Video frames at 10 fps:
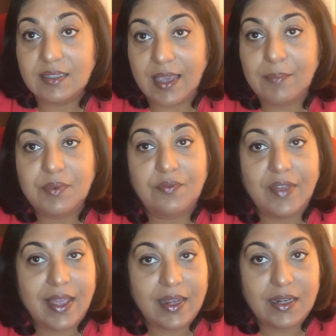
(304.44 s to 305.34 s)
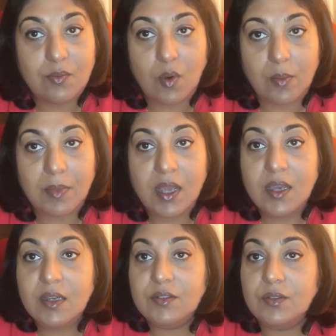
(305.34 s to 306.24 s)
it's kept fairly warm.
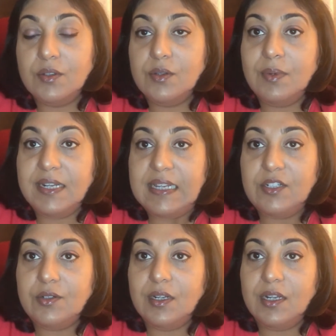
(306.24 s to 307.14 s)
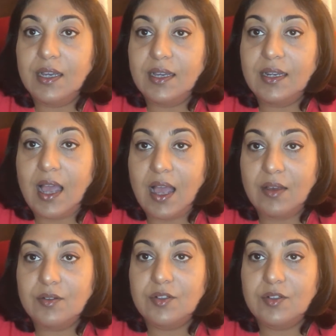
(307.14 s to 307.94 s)
So you will need to learn how